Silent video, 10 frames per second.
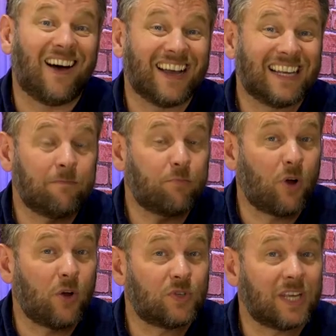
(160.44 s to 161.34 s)
I can
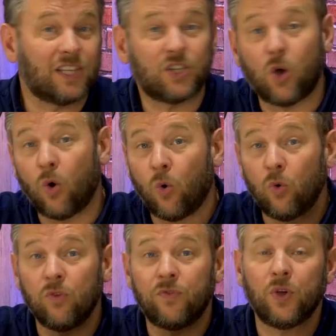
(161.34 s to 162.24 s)
process
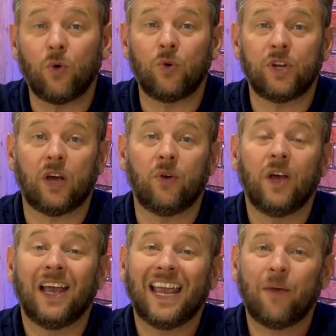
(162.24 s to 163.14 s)
all of the audio
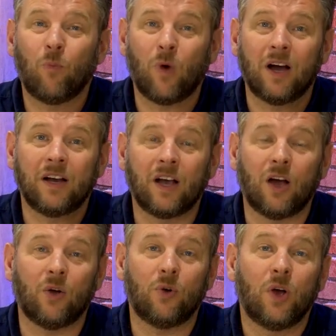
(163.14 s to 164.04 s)
in one
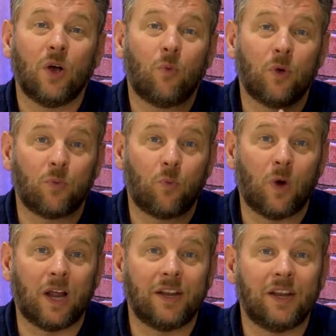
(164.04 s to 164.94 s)
go with
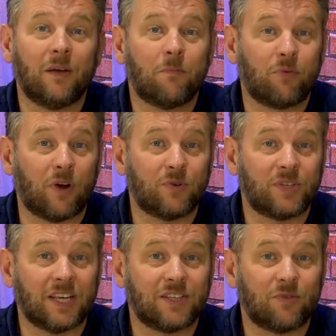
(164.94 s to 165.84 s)
one
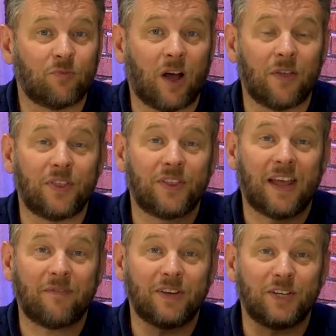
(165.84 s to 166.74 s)
process rather than
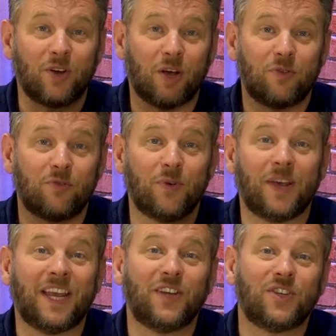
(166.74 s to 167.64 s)
having to go through
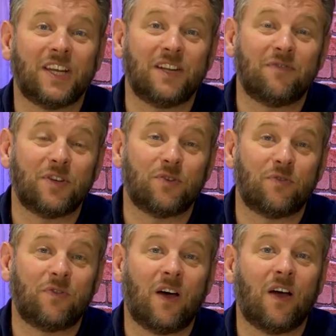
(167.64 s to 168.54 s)
each
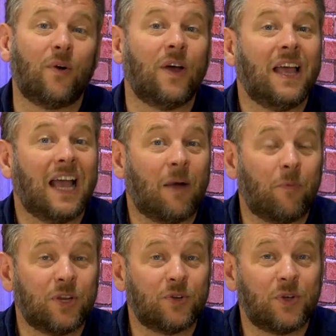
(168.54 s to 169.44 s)
individual file. And
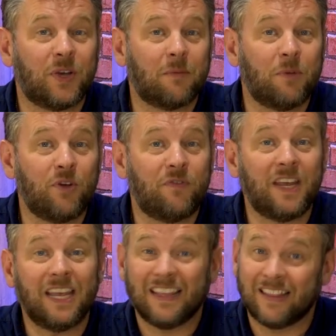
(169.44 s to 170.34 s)
when you're doing a
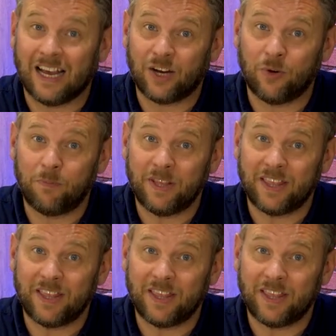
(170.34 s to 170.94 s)
movie, that could be